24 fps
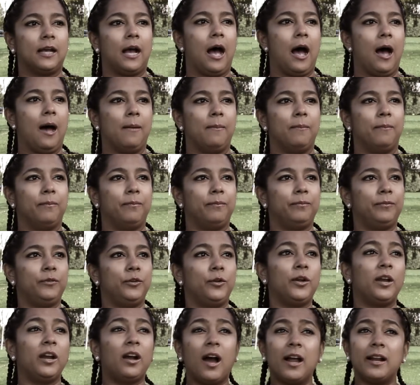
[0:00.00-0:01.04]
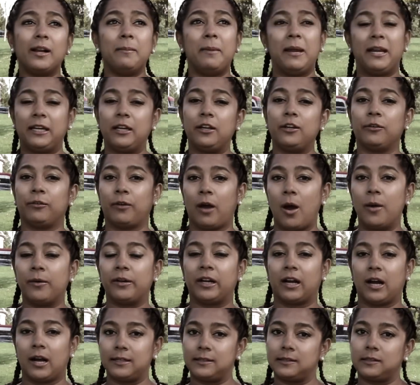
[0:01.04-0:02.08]
you can kind of make it your own
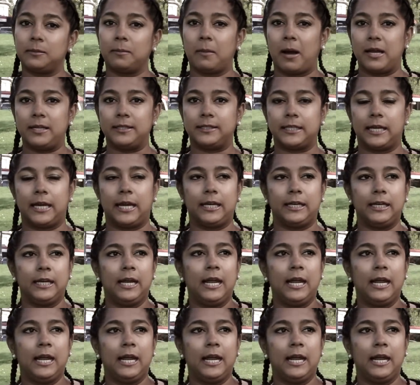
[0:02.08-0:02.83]
and customize it.